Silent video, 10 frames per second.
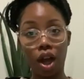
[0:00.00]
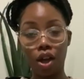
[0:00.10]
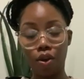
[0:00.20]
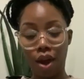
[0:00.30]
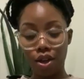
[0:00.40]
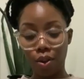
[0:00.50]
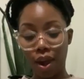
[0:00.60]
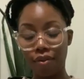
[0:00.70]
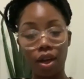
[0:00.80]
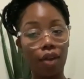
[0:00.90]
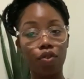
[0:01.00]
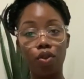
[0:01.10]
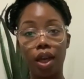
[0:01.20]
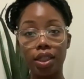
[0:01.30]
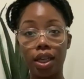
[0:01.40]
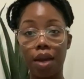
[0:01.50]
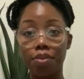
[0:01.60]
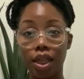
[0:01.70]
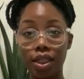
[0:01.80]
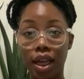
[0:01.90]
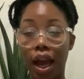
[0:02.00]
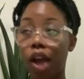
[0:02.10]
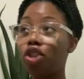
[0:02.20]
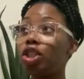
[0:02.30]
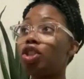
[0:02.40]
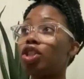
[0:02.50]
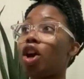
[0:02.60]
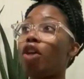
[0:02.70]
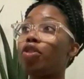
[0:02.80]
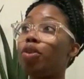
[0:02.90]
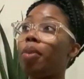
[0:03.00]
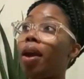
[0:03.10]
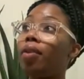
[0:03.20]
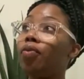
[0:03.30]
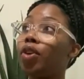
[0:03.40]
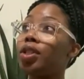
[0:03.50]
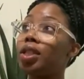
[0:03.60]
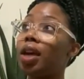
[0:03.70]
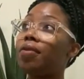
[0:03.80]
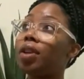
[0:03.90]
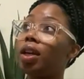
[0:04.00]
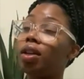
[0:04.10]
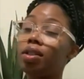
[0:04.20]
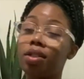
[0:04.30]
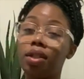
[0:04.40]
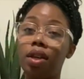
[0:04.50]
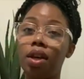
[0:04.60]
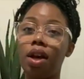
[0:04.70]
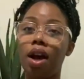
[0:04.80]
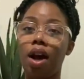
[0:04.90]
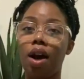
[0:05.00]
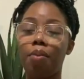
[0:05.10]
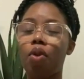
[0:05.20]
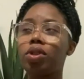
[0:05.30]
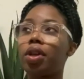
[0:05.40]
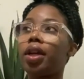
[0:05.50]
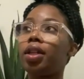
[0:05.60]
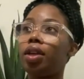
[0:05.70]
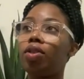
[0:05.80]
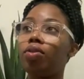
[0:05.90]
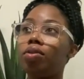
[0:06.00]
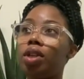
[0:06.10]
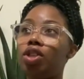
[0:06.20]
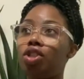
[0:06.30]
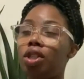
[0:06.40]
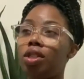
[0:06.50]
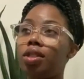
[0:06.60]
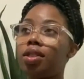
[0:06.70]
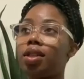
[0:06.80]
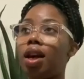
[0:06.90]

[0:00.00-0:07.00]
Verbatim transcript: I know I have not given you guys any updates. I actually just got through my first day of clinics, clinical rotations.